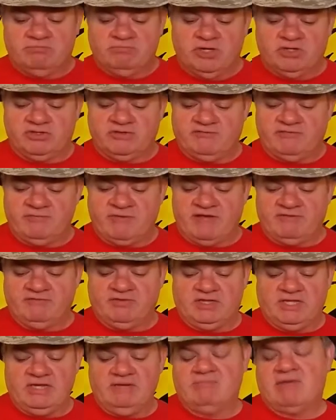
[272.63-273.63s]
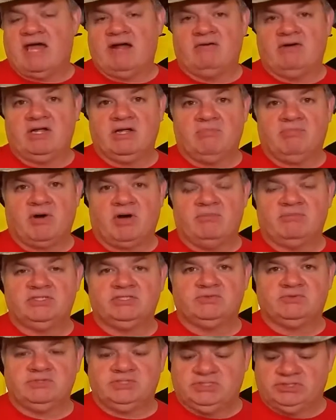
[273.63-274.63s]
Both of them have clean battery
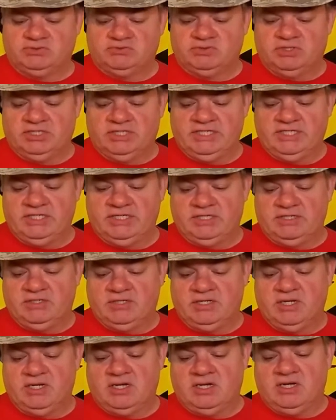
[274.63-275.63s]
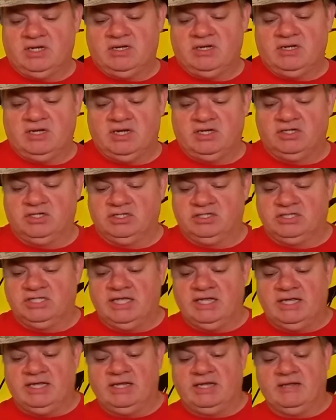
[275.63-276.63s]
compartments, which is really a good
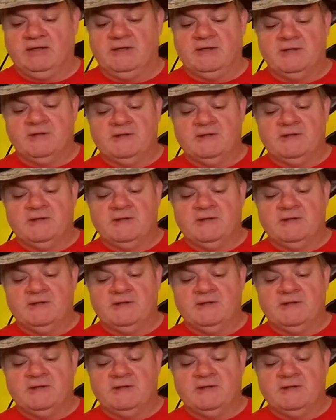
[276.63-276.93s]
thing.